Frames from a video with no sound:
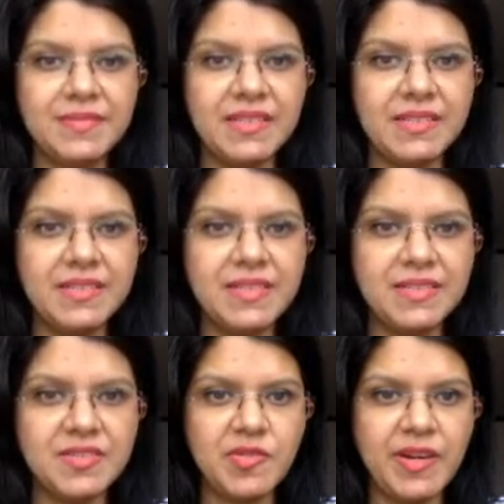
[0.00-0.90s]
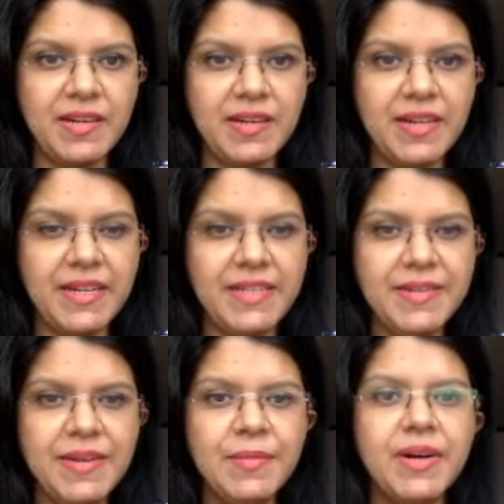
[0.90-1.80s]
It is a straight line,
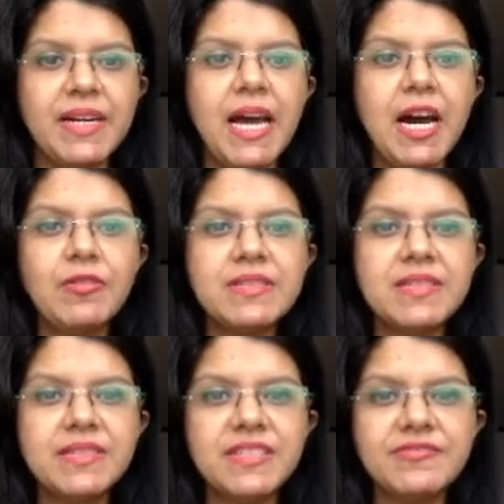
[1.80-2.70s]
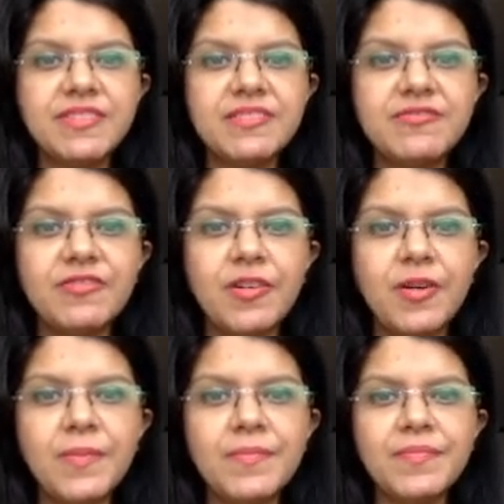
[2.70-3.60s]
but how is it different
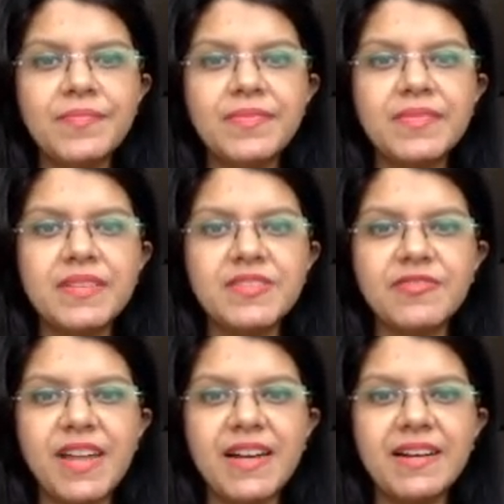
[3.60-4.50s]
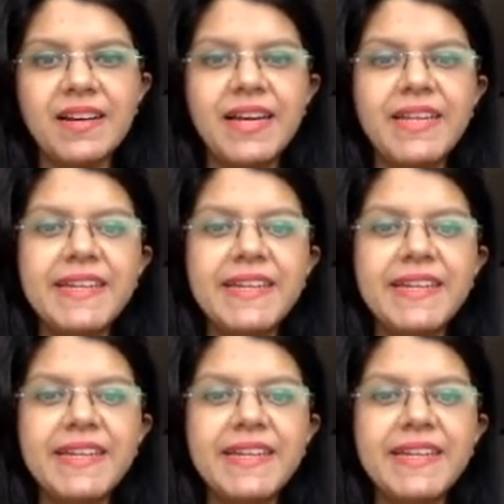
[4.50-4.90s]
from this flat line?